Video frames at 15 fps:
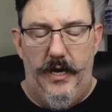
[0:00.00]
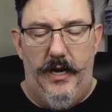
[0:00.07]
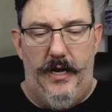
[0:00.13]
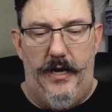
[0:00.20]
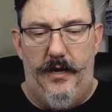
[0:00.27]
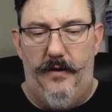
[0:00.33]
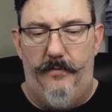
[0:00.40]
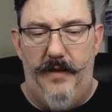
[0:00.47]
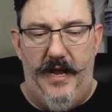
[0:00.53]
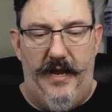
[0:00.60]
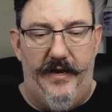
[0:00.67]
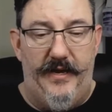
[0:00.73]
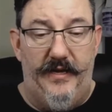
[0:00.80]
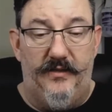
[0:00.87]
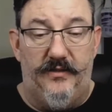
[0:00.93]

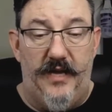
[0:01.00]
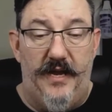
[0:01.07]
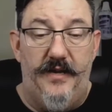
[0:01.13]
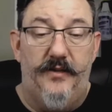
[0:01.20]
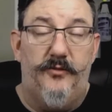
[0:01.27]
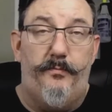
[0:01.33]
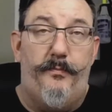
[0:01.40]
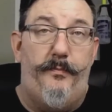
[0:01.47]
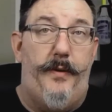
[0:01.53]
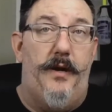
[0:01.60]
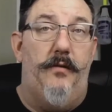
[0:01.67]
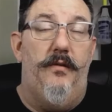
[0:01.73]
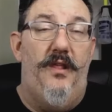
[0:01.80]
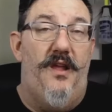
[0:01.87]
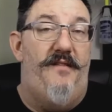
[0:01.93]
and as
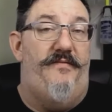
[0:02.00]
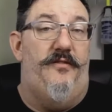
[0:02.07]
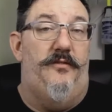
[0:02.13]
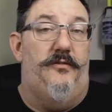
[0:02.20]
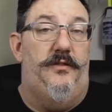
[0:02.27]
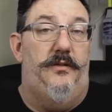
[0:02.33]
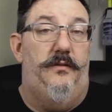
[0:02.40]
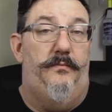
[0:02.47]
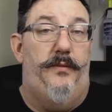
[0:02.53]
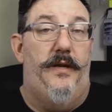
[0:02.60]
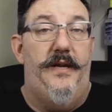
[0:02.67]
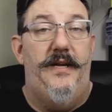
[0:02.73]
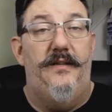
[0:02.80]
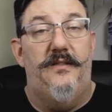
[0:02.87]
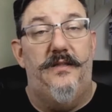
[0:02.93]
beer lovers,
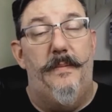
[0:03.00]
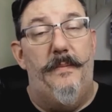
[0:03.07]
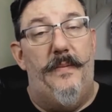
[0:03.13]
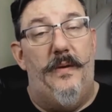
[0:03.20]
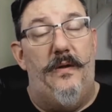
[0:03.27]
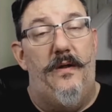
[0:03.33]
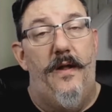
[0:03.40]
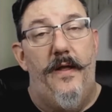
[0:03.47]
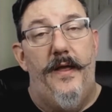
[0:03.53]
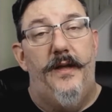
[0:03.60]
plain and simple,